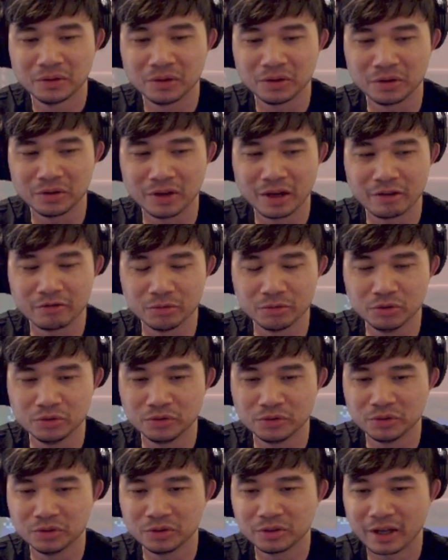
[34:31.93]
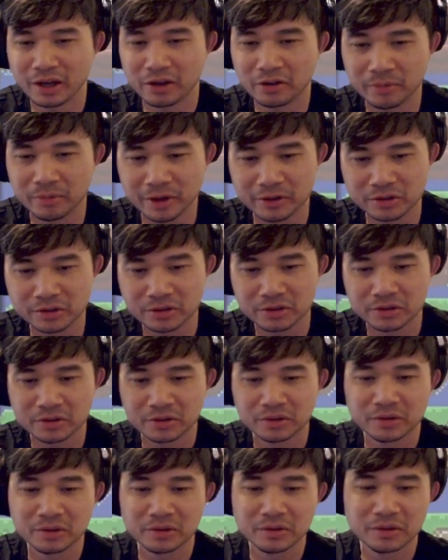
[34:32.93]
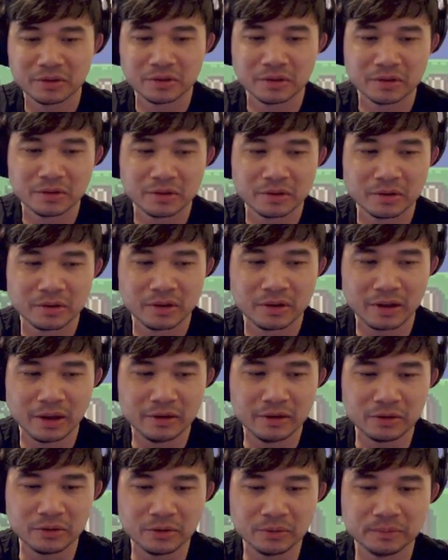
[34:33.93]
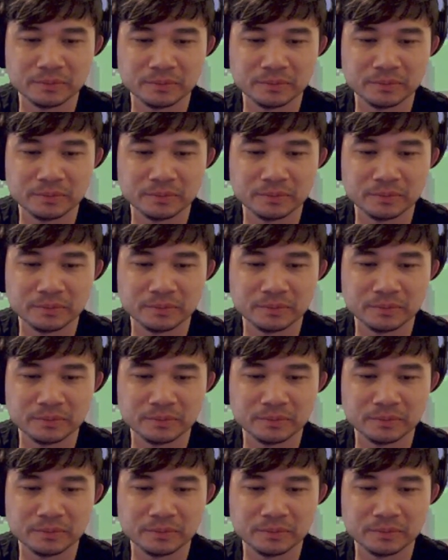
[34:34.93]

Or not removal, counter magic. End turn.